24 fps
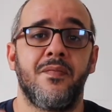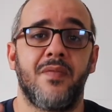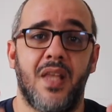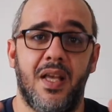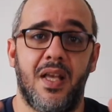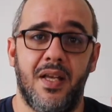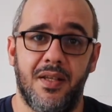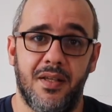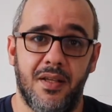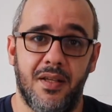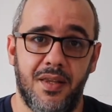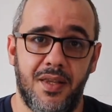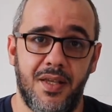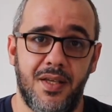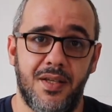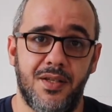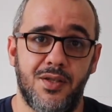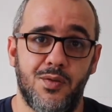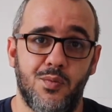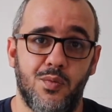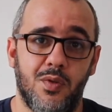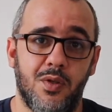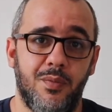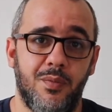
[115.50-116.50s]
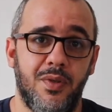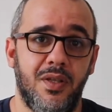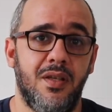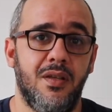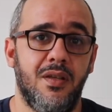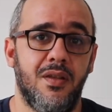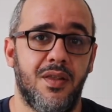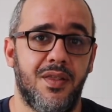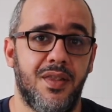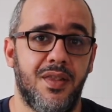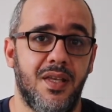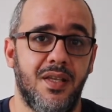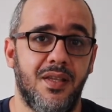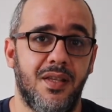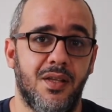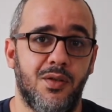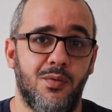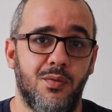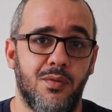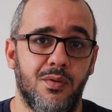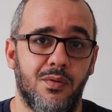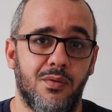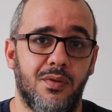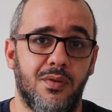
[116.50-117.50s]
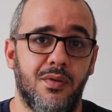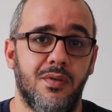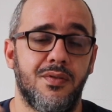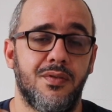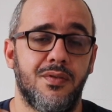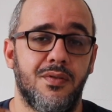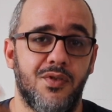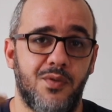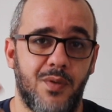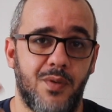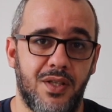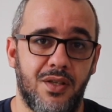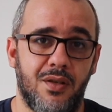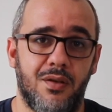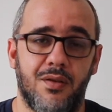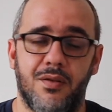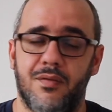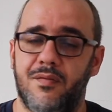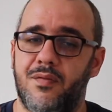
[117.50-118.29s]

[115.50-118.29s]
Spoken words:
And this will be the thing that we will concentrate on.